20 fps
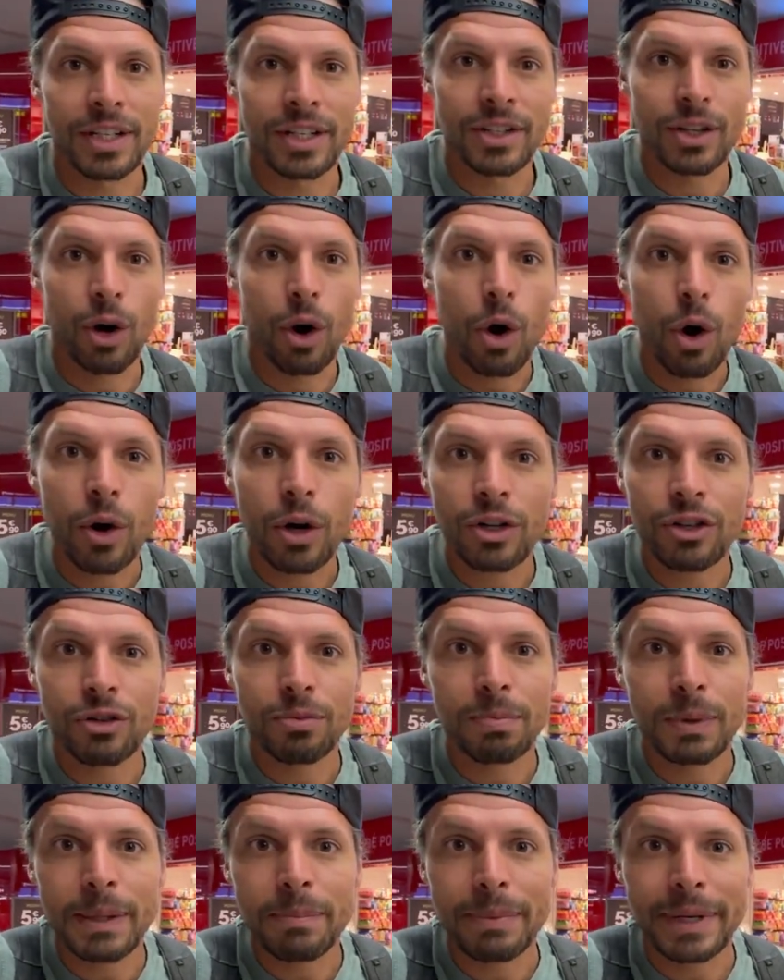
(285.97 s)
These
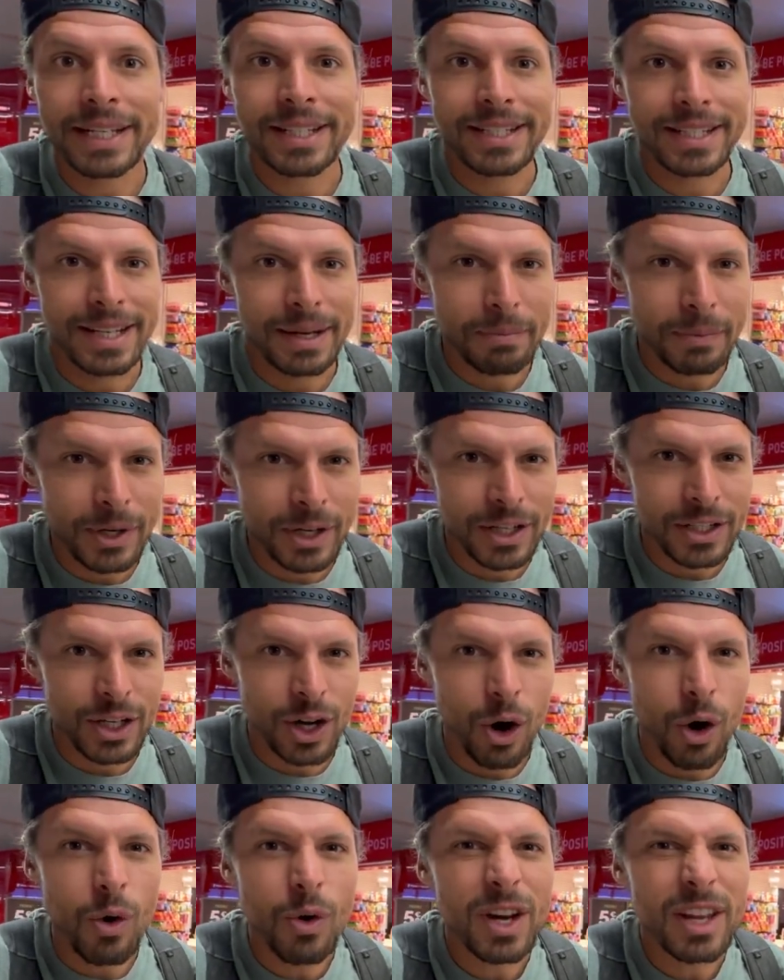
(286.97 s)
orange prepaid SIM cards
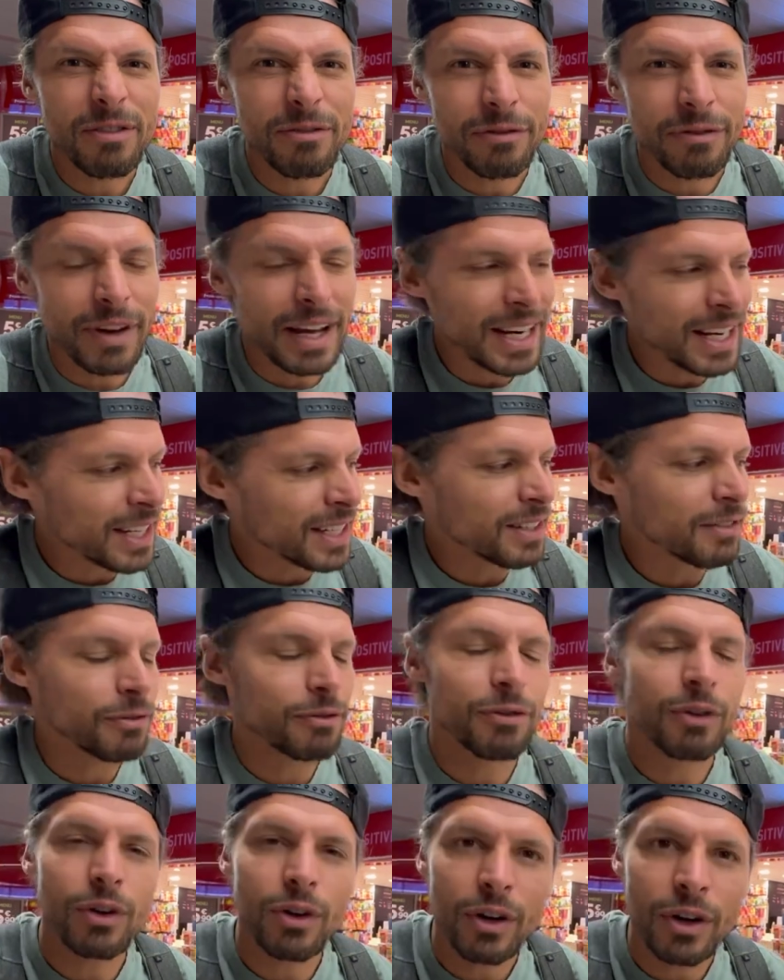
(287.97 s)
are only valid
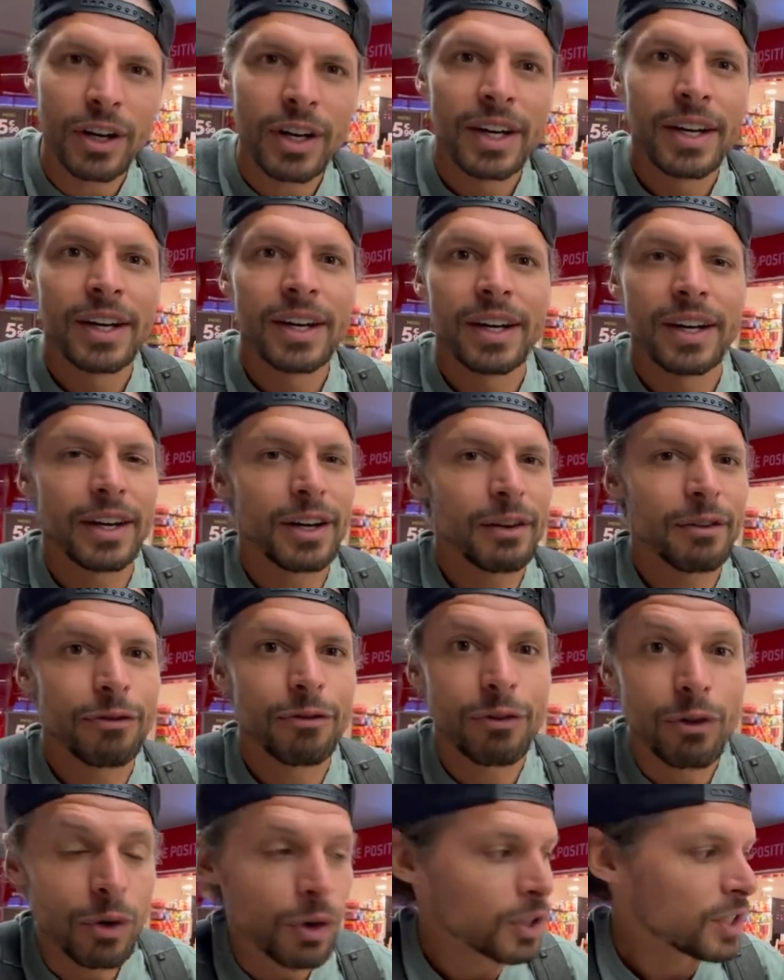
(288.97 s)
for
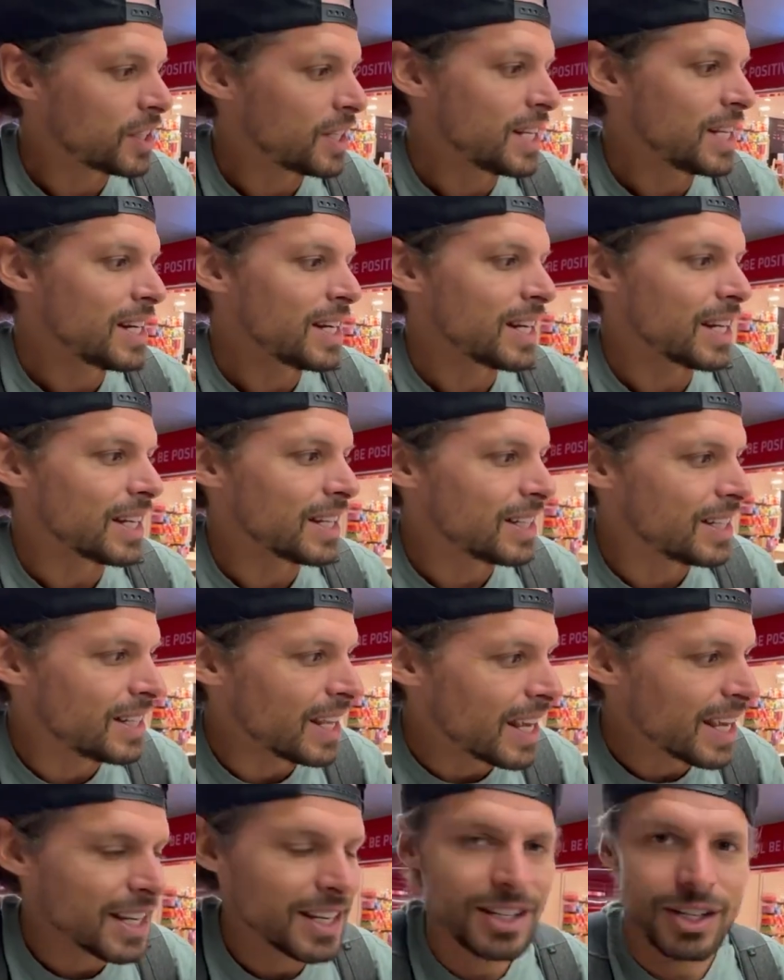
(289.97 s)
14
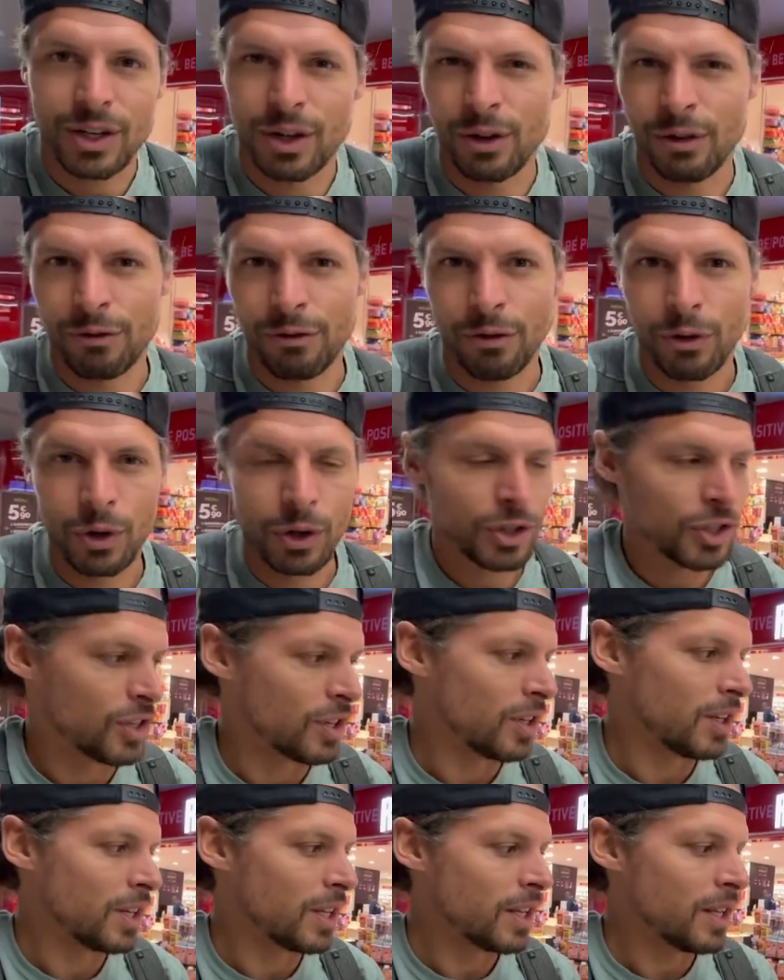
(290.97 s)
days,
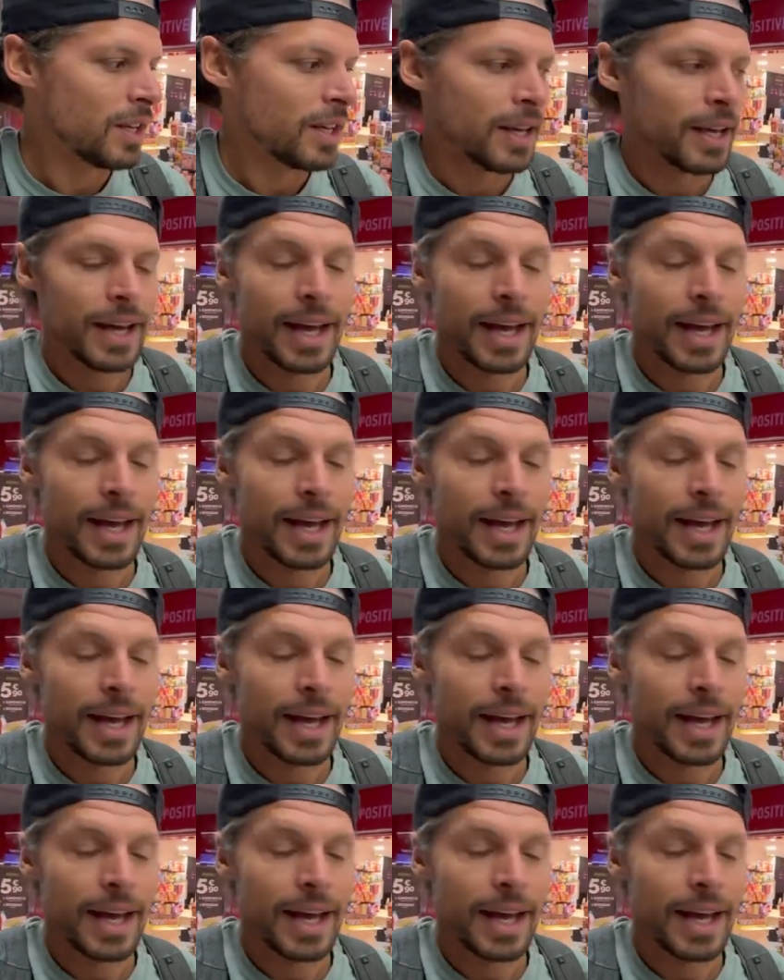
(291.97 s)
unfortunately,